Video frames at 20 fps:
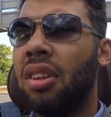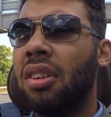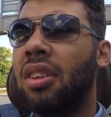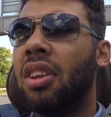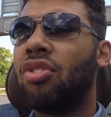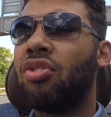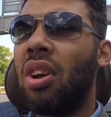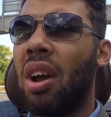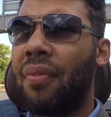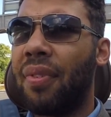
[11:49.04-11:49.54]

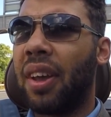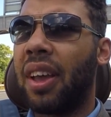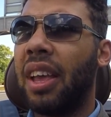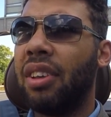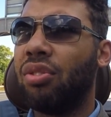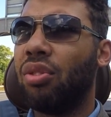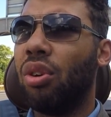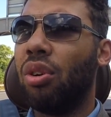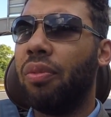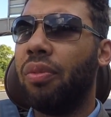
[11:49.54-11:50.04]
This traffic
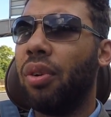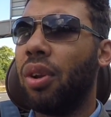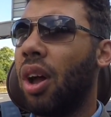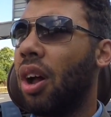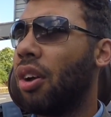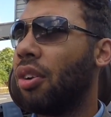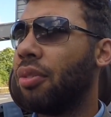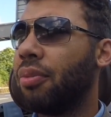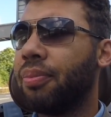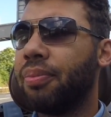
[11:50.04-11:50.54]
is awful
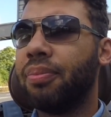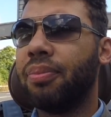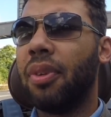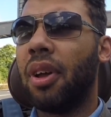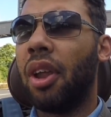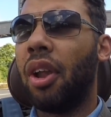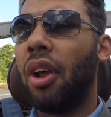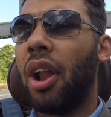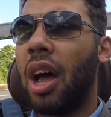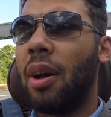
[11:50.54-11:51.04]
though,
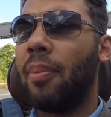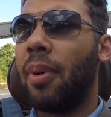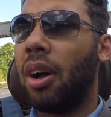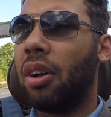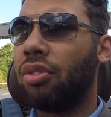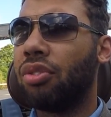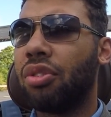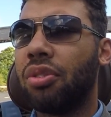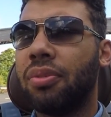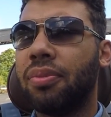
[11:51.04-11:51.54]
I know that
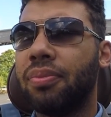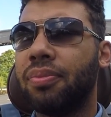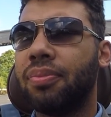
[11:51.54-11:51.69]
much.